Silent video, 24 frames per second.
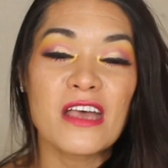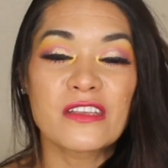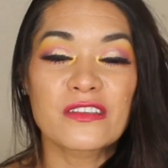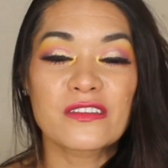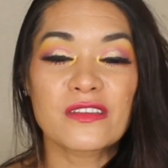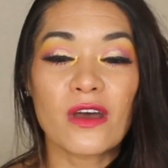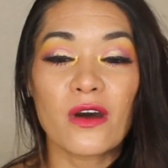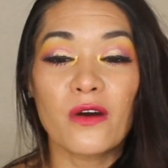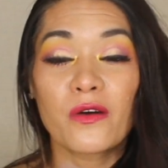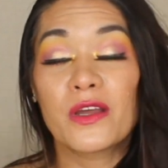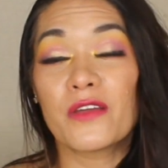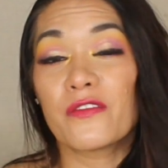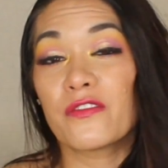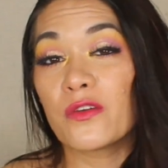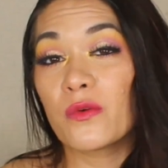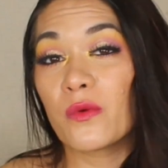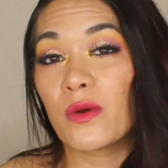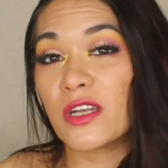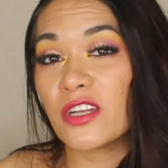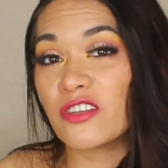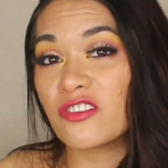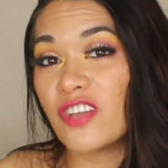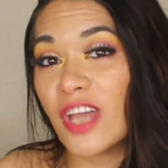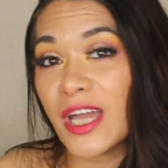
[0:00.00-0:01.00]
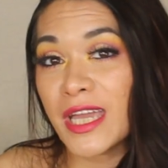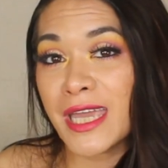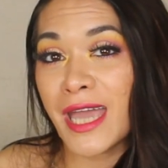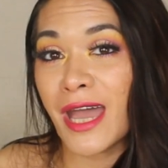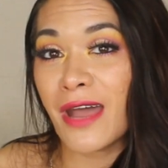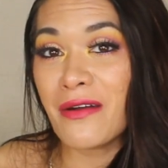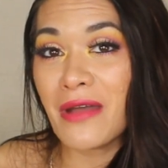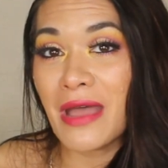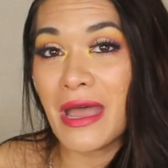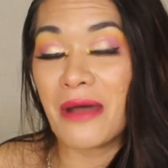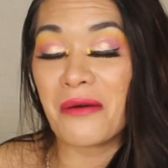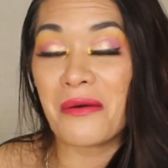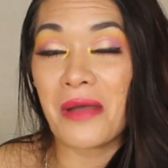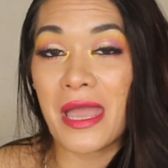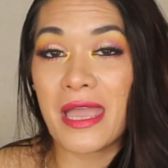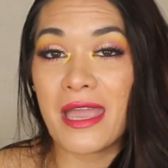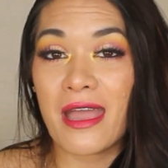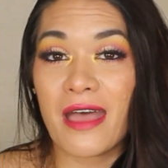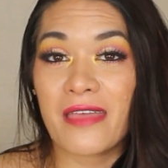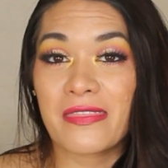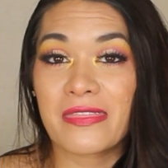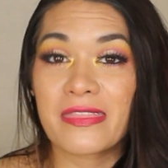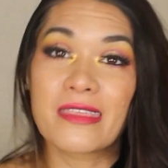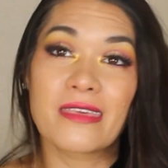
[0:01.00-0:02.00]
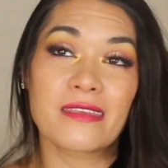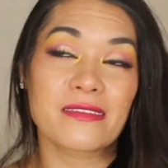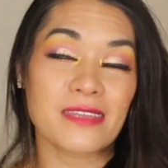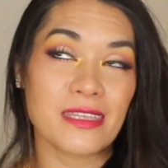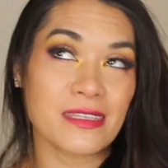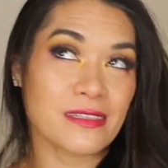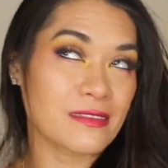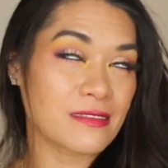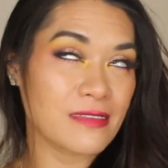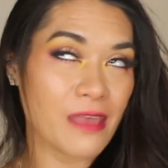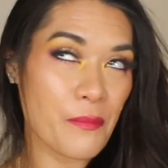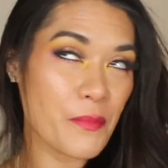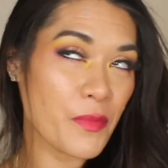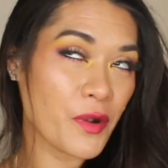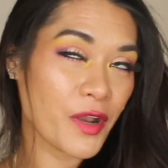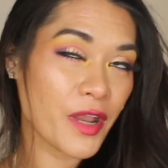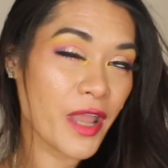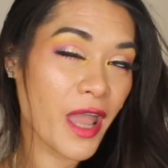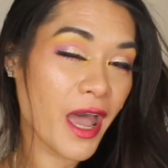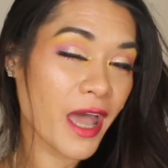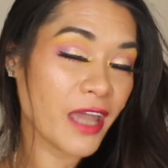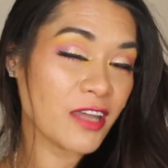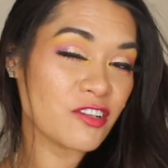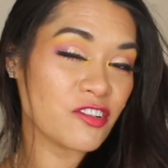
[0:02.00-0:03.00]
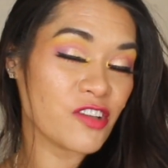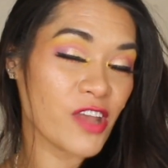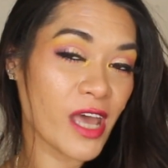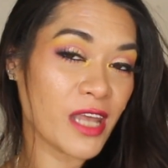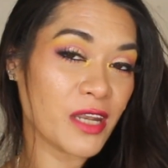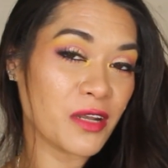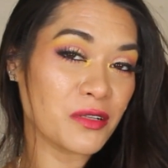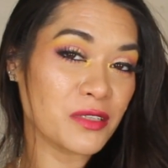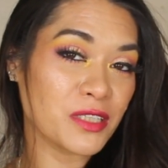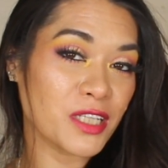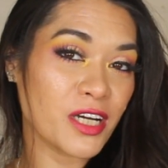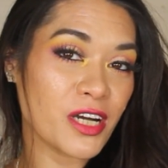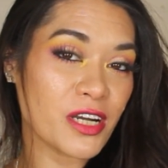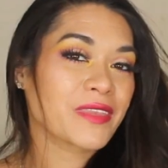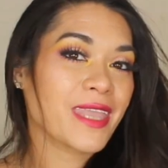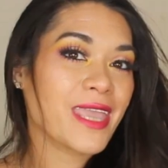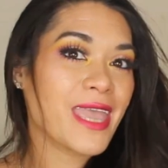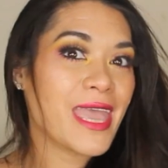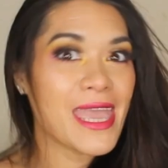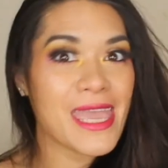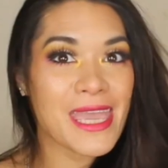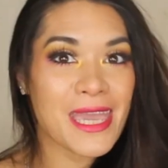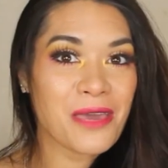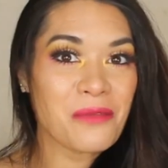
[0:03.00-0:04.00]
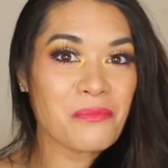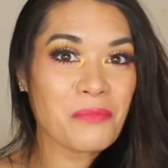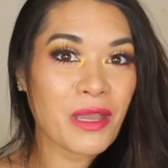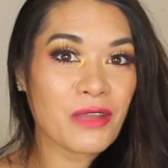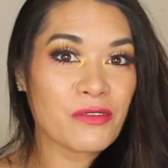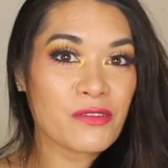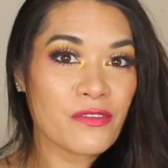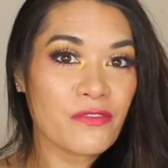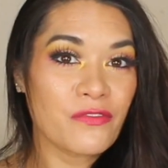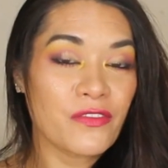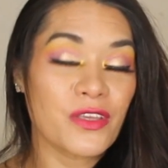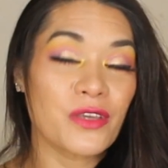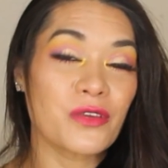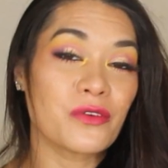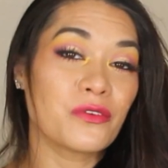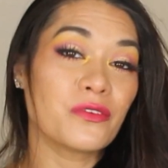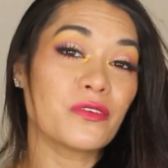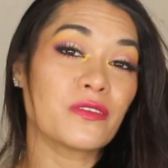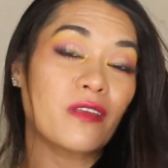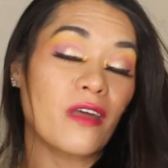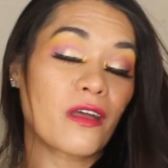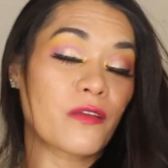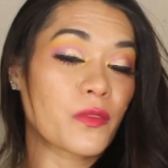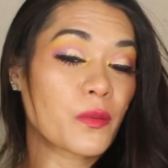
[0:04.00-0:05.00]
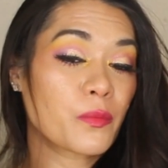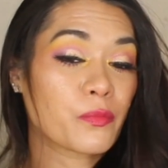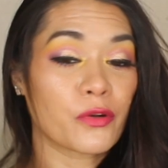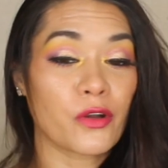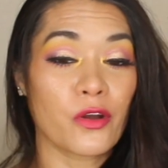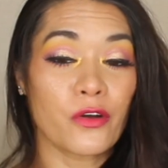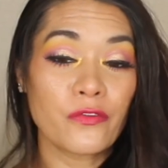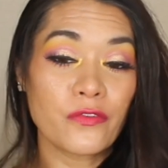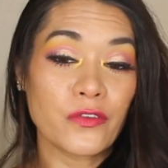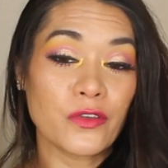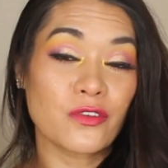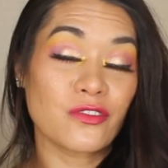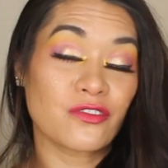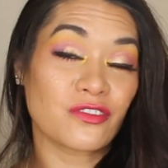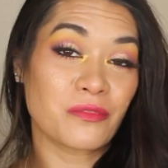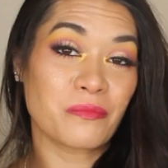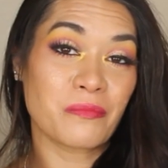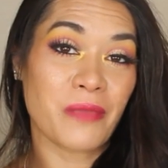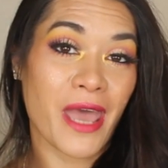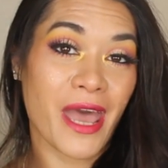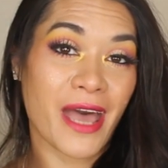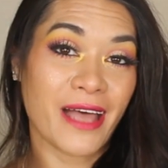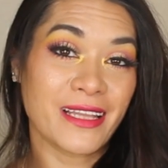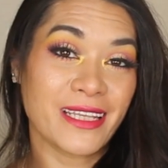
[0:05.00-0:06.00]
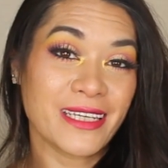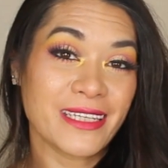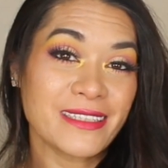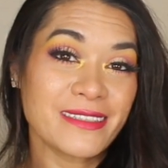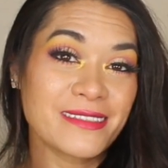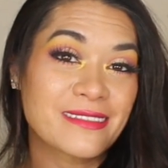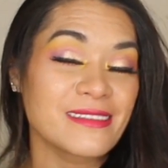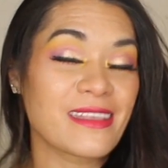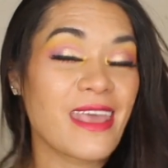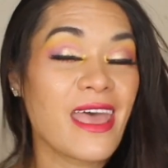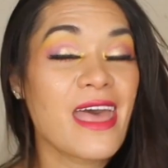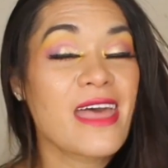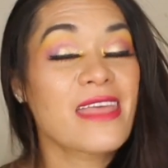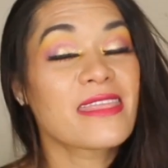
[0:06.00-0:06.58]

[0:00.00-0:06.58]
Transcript: So if you want to check out how I got this summery eyeshadow look and my reviews on the Profusion palettes,